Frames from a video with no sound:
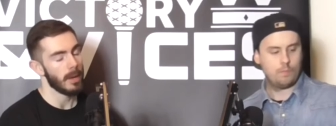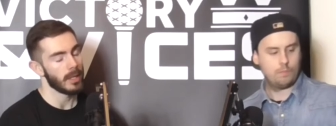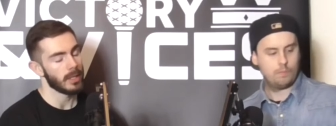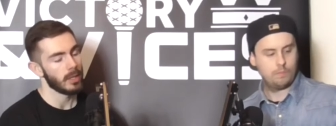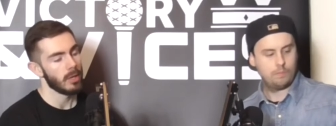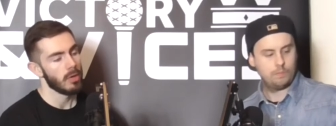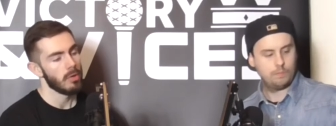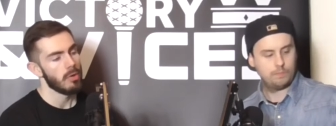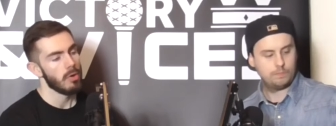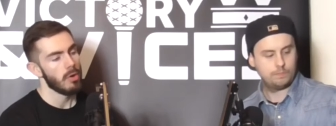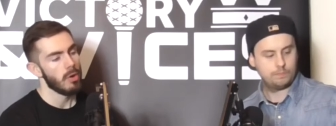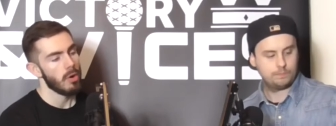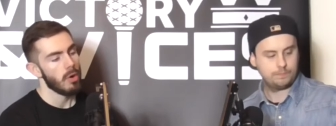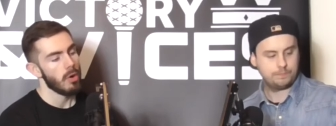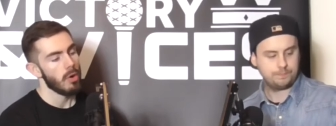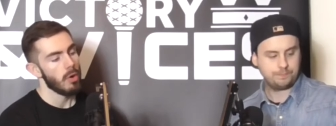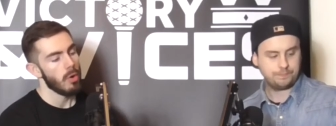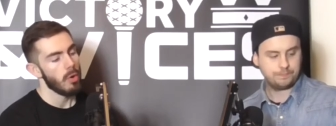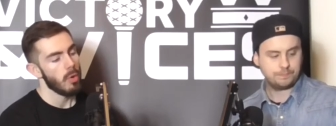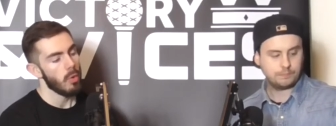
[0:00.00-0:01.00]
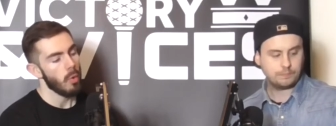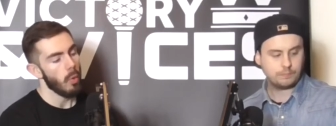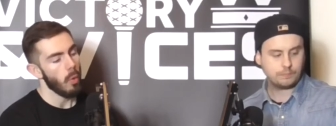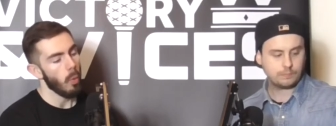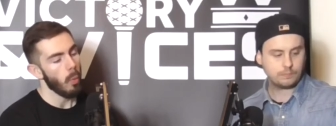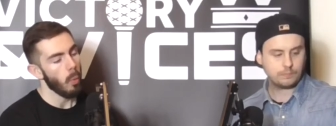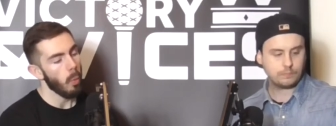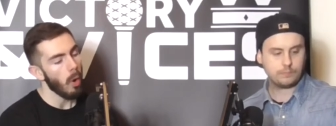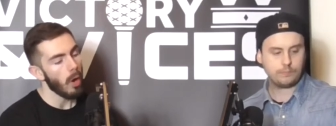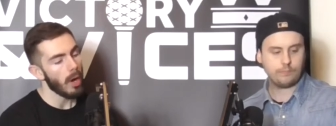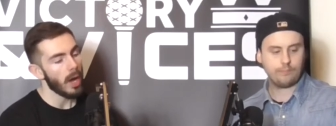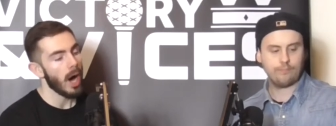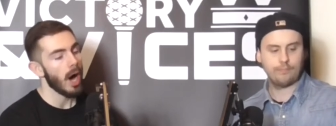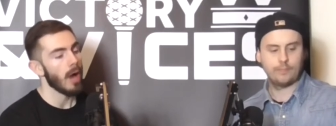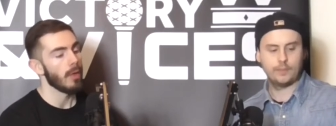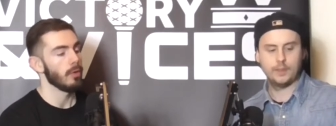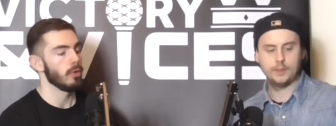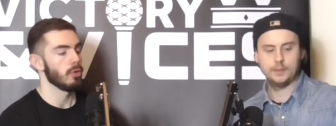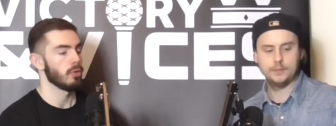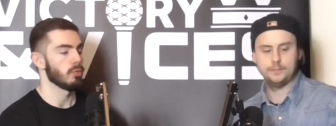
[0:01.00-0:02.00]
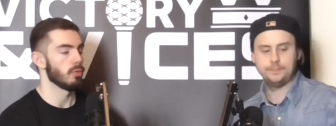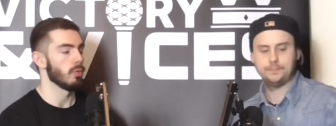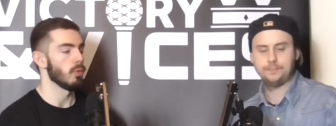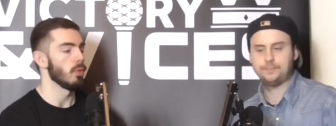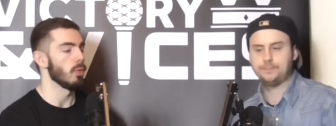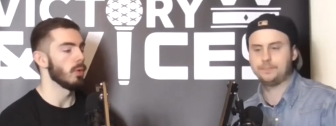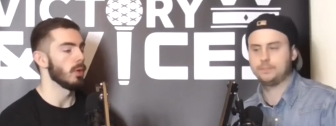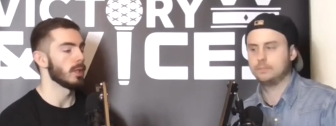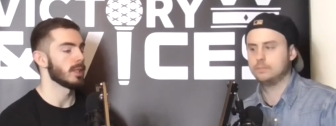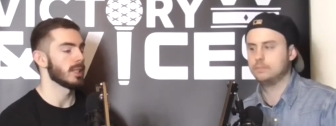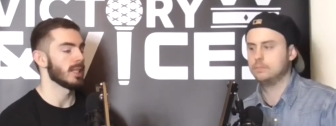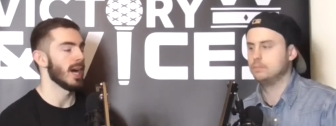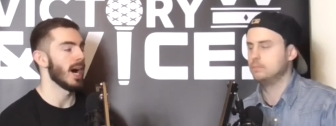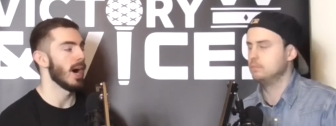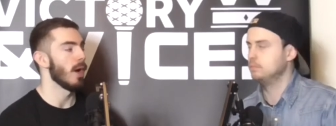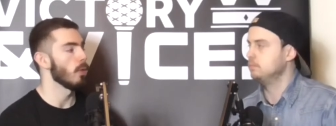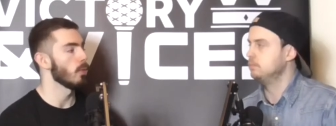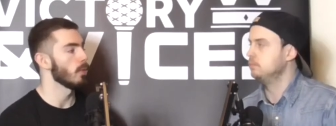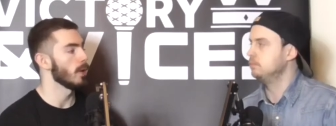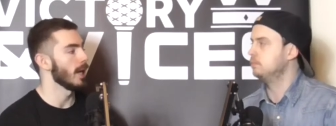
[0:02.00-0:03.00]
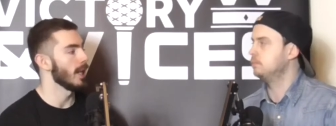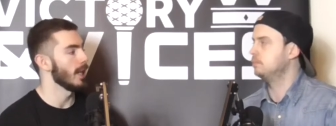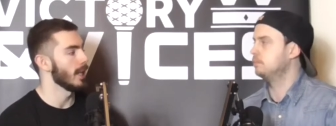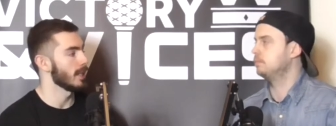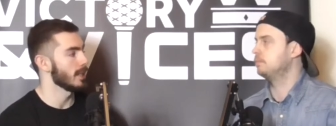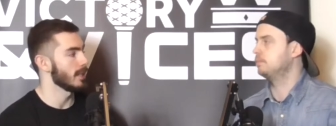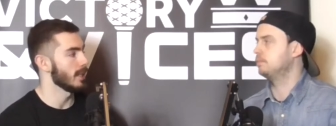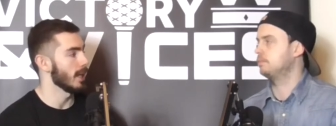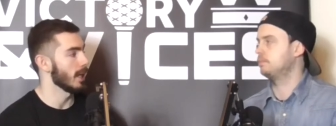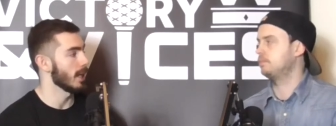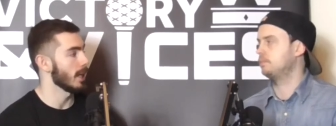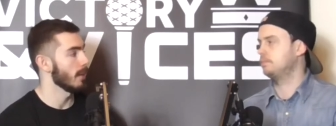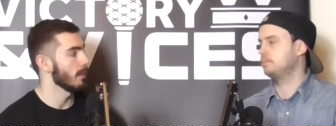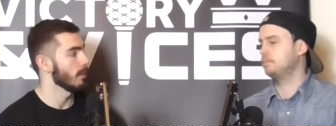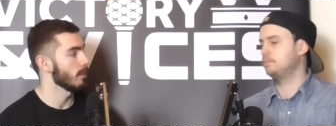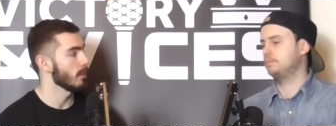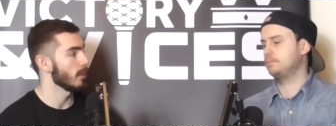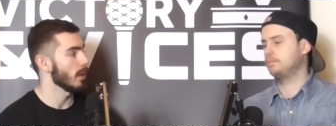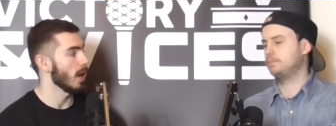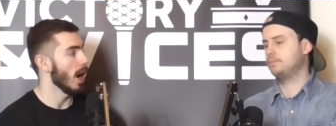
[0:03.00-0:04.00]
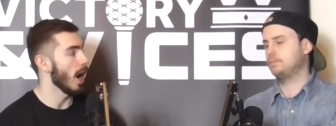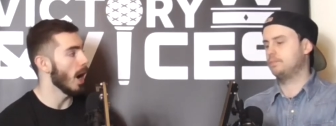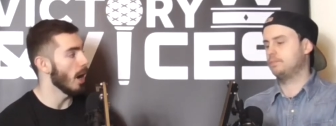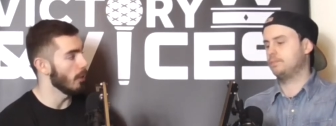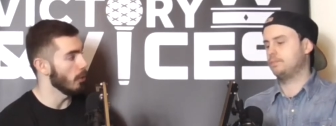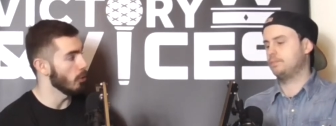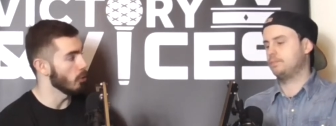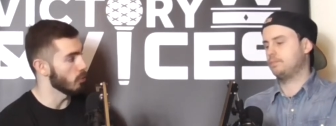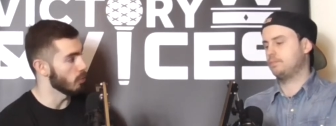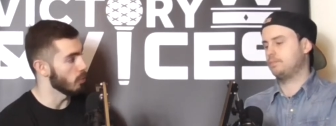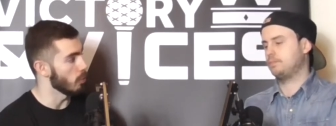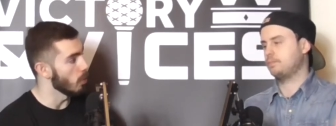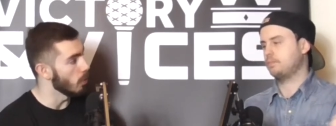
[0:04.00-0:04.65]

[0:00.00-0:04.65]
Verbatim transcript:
Speaker 1: but what are those rules and how realistic are those